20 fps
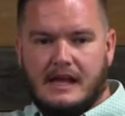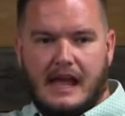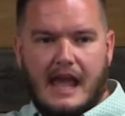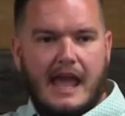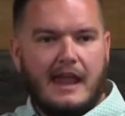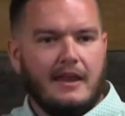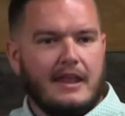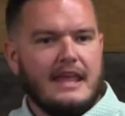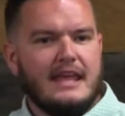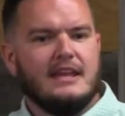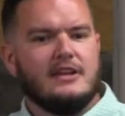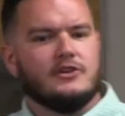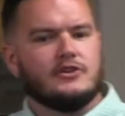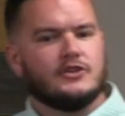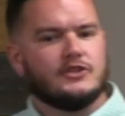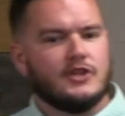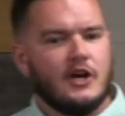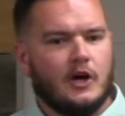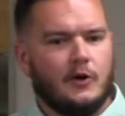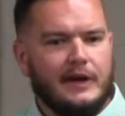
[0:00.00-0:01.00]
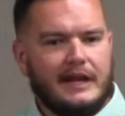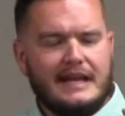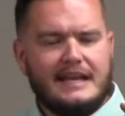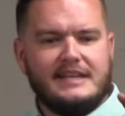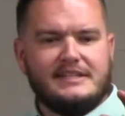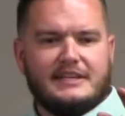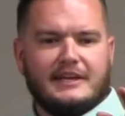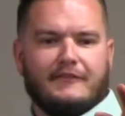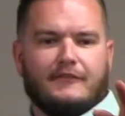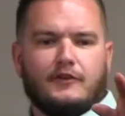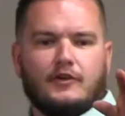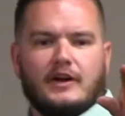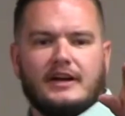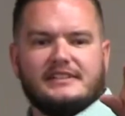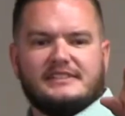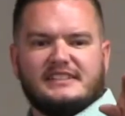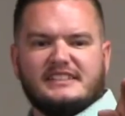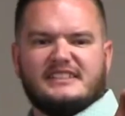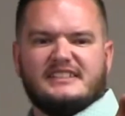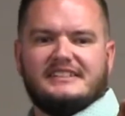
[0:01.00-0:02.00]
And it is so easy for us
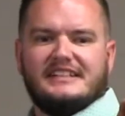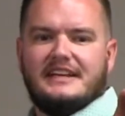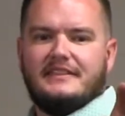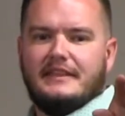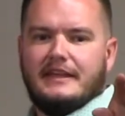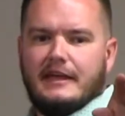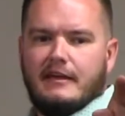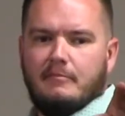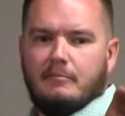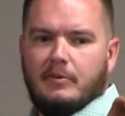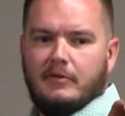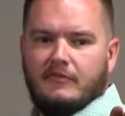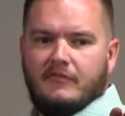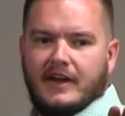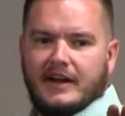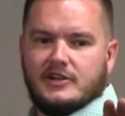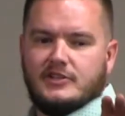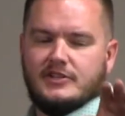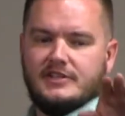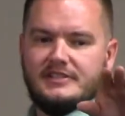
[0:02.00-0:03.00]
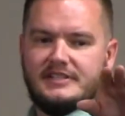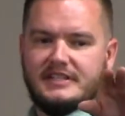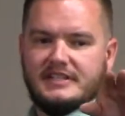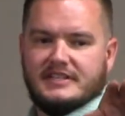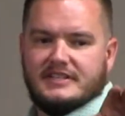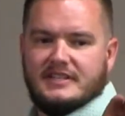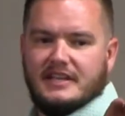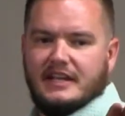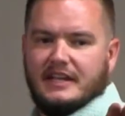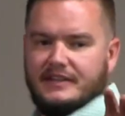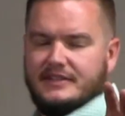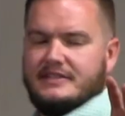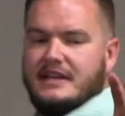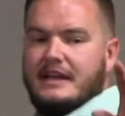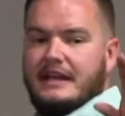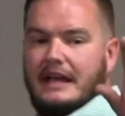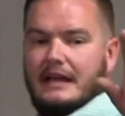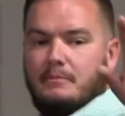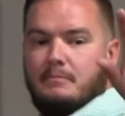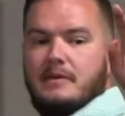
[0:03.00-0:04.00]
to see the imperfections and sins
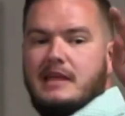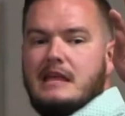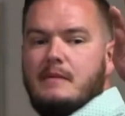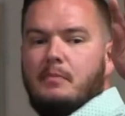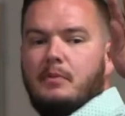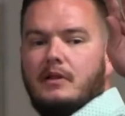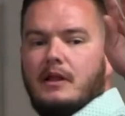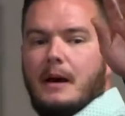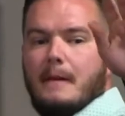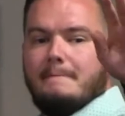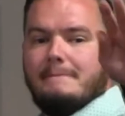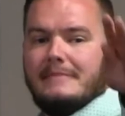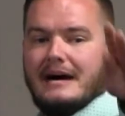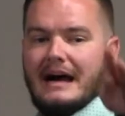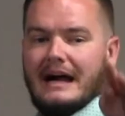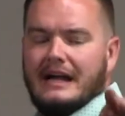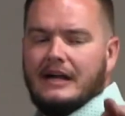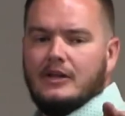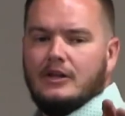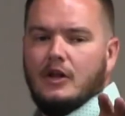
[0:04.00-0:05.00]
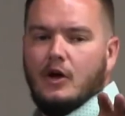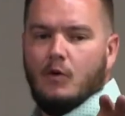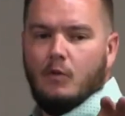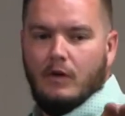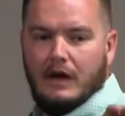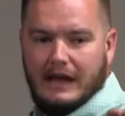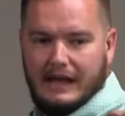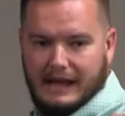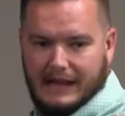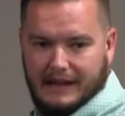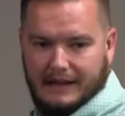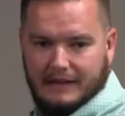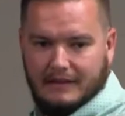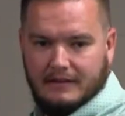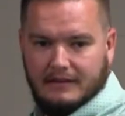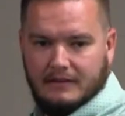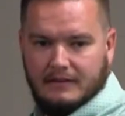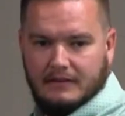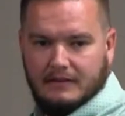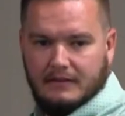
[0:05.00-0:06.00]
in people a mile away.
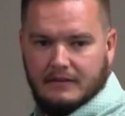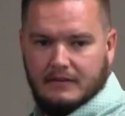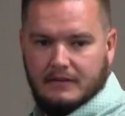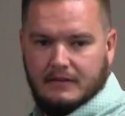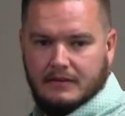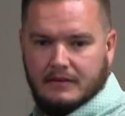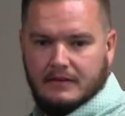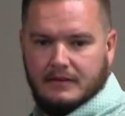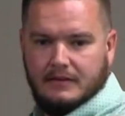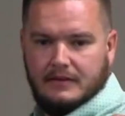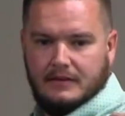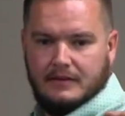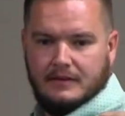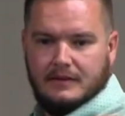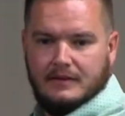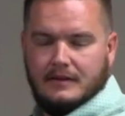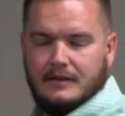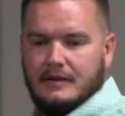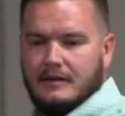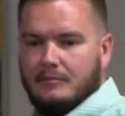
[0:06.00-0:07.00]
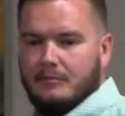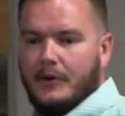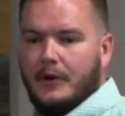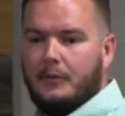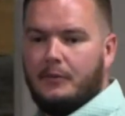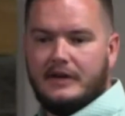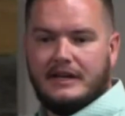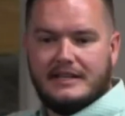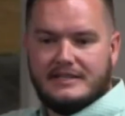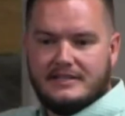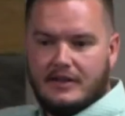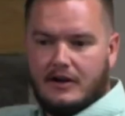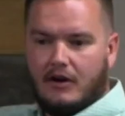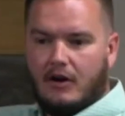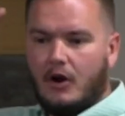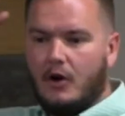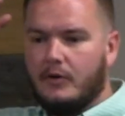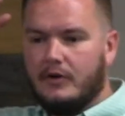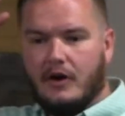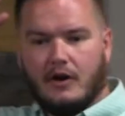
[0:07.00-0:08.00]
But when it's in our
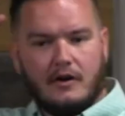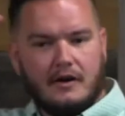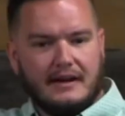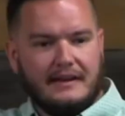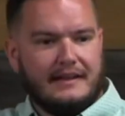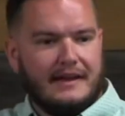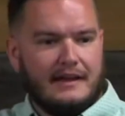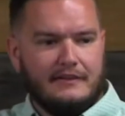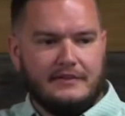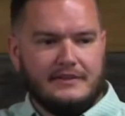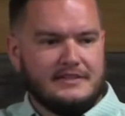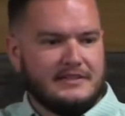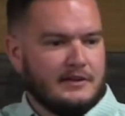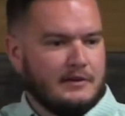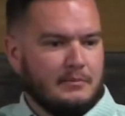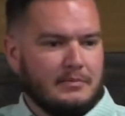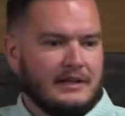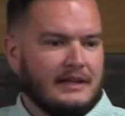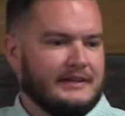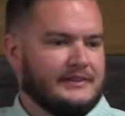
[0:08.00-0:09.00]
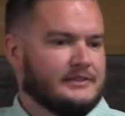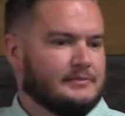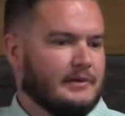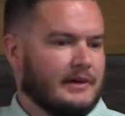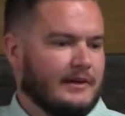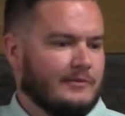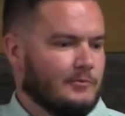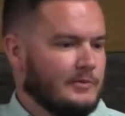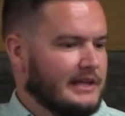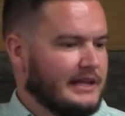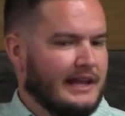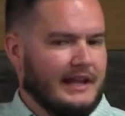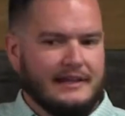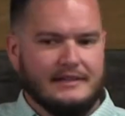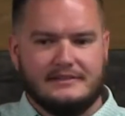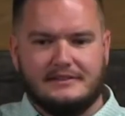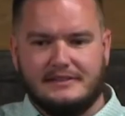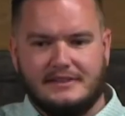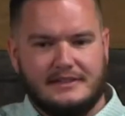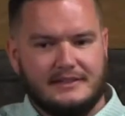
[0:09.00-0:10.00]
own heart and life, it's in a blind spot and we can't
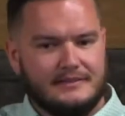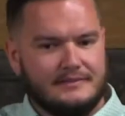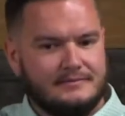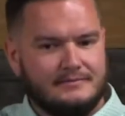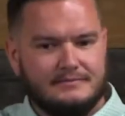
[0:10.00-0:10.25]
see it.